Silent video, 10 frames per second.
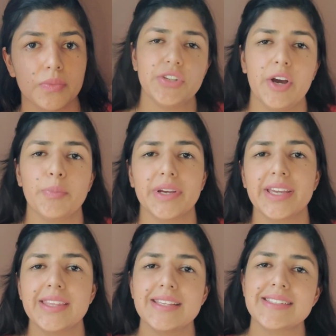So now
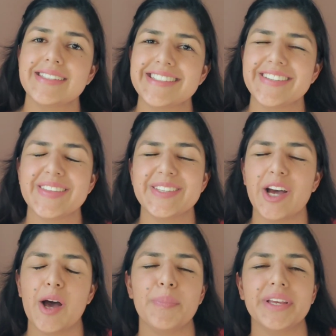bringing this into the
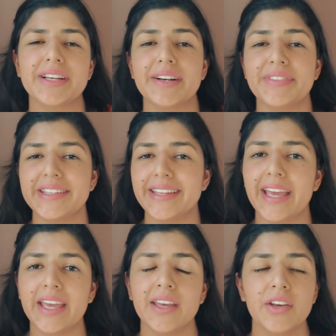topic of the
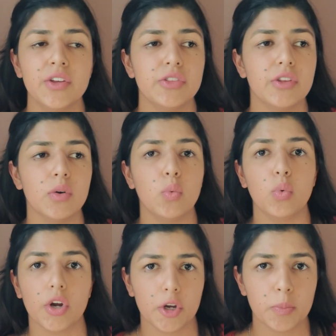day, the
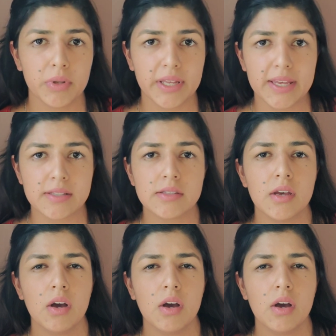workplace.